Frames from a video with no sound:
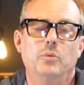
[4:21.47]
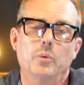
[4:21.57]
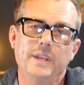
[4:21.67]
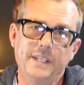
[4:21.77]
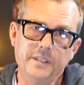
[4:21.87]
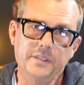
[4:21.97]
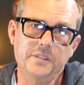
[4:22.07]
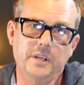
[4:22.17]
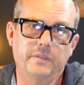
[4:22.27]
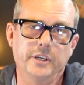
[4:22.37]
What we did
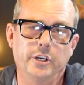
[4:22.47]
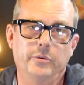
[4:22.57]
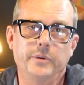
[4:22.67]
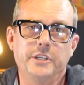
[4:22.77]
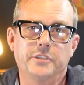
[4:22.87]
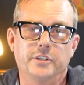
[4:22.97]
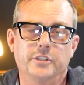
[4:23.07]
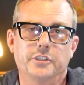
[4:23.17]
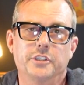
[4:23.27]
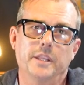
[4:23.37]
discover in our
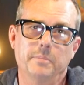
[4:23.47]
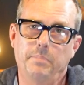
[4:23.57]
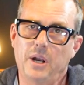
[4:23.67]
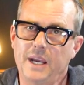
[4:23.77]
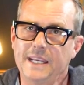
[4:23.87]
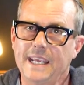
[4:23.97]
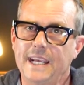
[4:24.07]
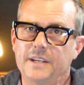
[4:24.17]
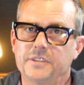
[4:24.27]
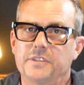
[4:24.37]
research that
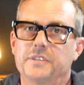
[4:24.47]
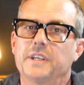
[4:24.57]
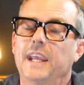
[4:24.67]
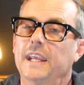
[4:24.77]
podcasts